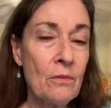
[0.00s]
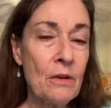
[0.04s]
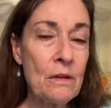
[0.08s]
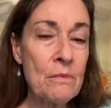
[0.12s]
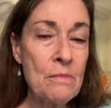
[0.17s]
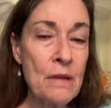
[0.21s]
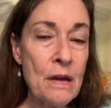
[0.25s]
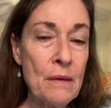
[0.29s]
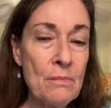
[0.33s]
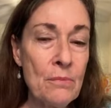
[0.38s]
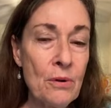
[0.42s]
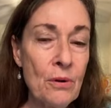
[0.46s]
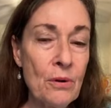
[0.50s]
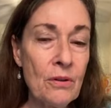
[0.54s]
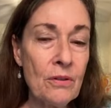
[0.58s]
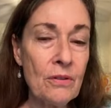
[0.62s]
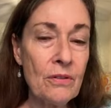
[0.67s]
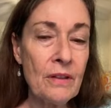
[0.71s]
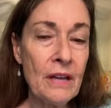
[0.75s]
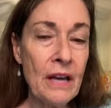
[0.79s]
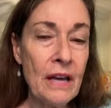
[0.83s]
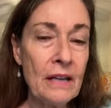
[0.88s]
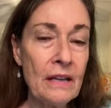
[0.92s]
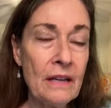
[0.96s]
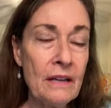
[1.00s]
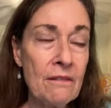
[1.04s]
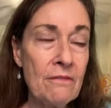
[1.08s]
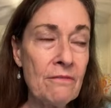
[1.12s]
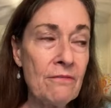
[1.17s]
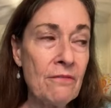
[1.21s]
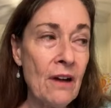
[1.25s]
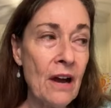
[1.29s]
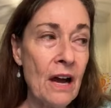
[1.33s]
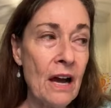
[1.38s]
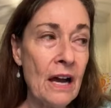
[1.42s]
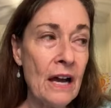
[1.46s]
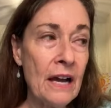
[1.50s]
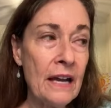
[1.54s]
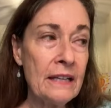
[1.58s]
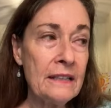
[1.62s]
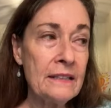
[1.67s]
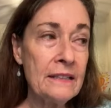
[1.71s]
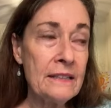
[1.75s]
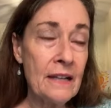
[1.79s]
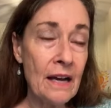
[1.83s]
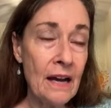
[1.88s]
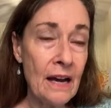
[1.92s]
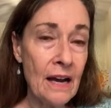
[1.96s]
remember that if
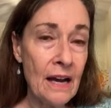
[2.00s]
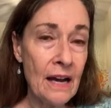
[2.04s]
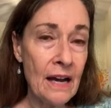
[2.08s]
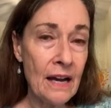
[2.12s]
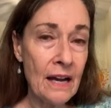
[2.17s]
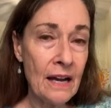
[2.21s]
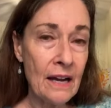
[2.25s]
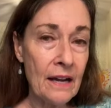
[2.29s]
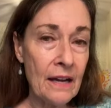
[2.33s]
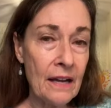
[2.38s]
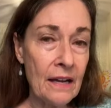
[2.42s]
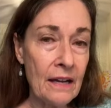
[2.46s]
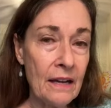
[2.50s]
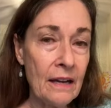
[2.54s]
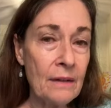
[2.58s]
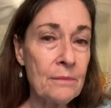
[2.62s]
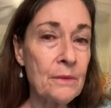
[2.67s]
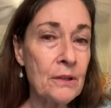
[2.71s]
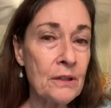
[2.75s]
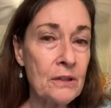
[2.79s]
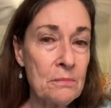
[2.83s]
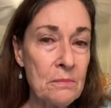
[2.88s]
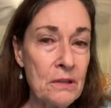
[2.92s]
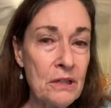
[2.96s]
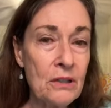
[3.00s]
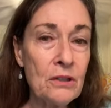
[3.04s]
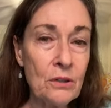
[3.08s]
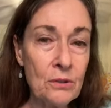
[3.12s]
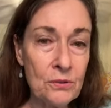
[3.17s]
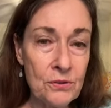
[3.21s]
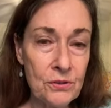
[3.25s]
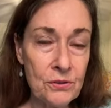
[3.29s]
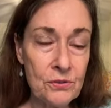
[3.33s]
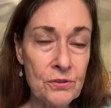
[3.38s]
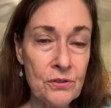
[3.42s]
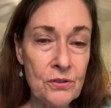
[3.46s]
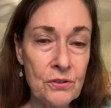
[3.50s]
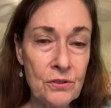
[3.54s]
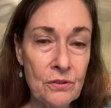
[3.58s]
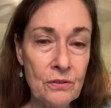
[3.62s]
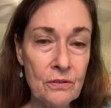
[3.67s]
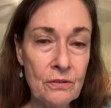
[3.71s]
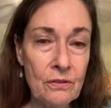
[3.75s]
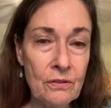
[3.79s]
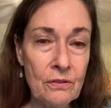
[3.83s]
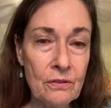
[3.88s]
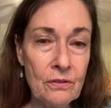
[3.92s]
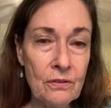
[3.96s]
I die, I'm going to be closer to
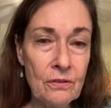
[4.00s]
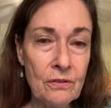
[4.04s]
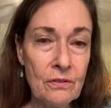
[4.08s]
you.